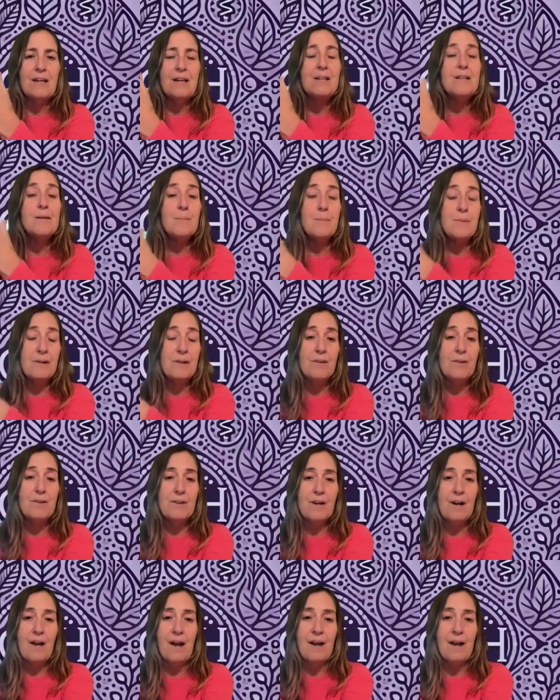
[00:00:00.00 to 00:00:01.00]
in the middle of
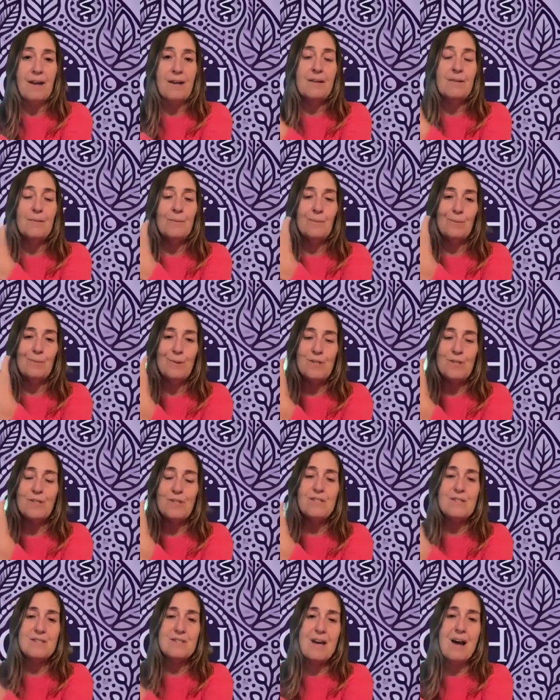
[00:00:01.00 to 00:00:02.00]
the night, which
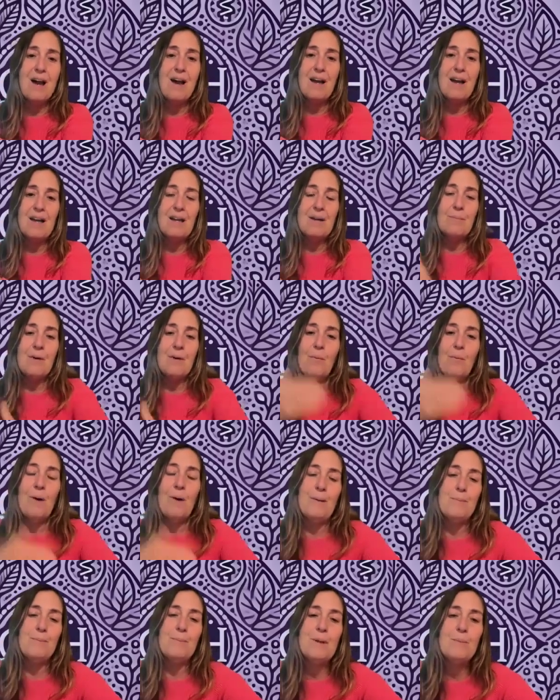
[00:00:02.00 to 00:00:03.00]
is a time
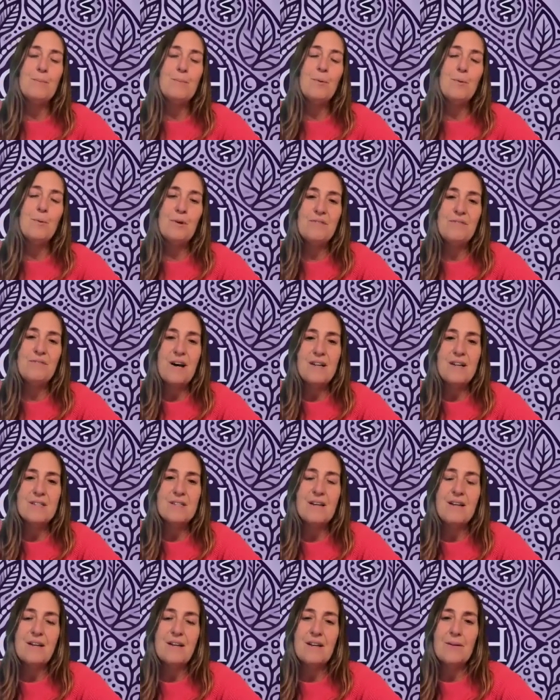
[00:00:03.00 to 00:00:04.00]
when people with
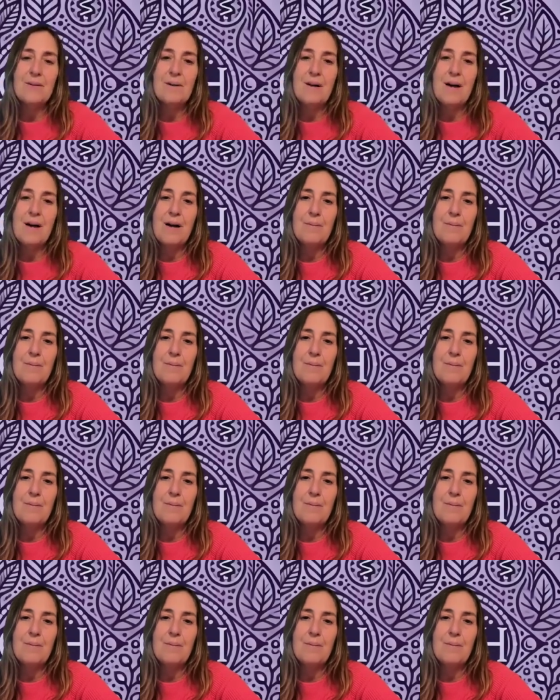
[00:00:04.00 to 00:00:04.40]
Vata